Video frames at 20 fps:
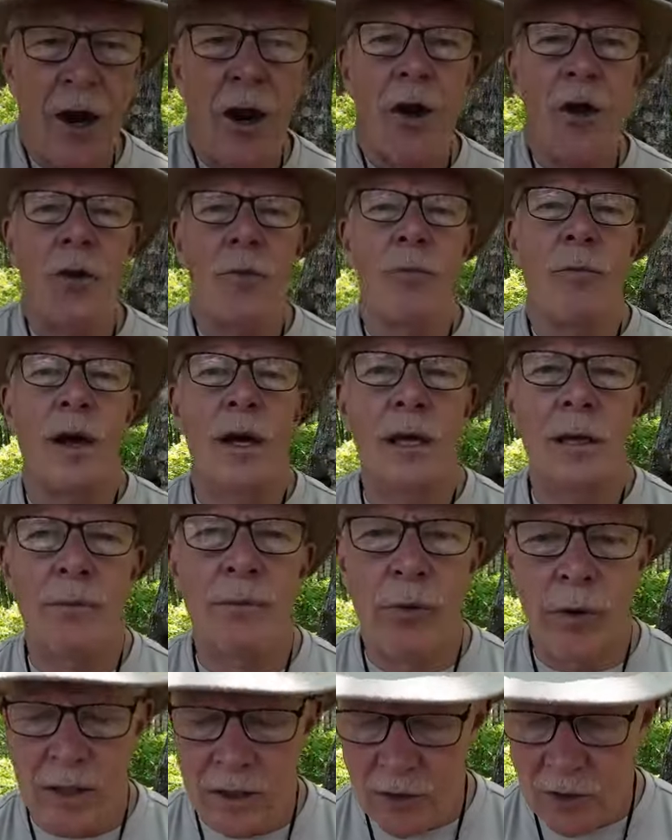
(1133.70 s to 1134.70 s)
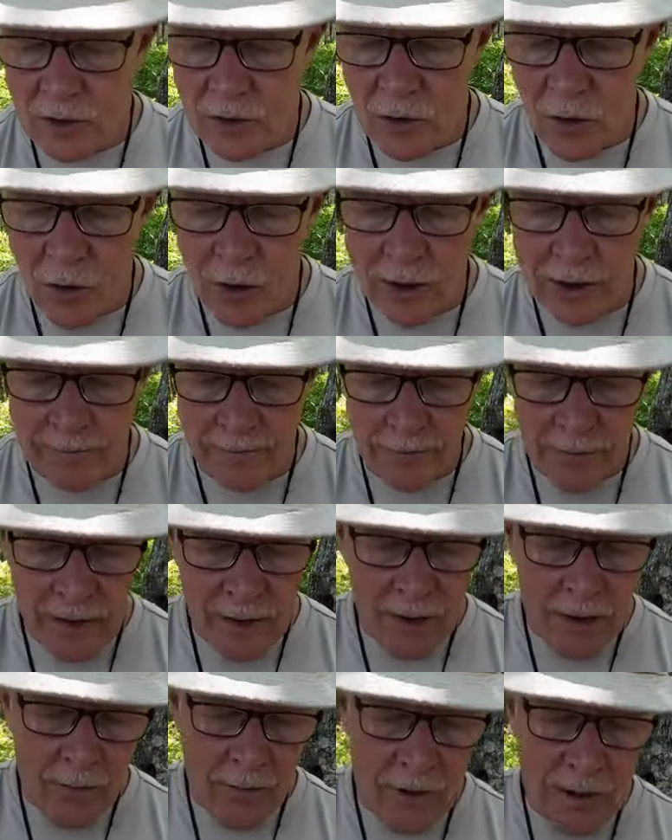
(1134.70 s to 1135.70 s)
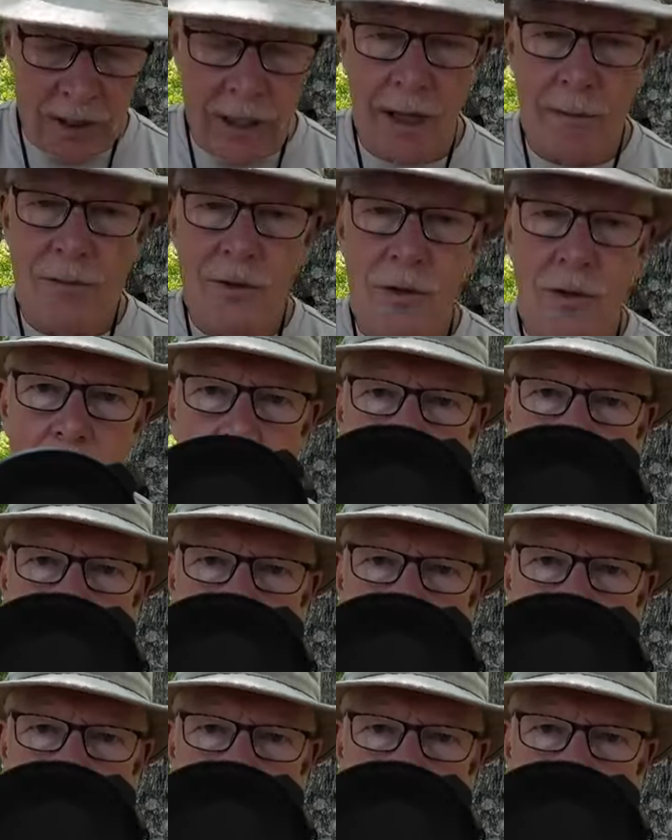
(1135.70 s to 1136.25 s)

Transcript: are my impressions on it. When it comes to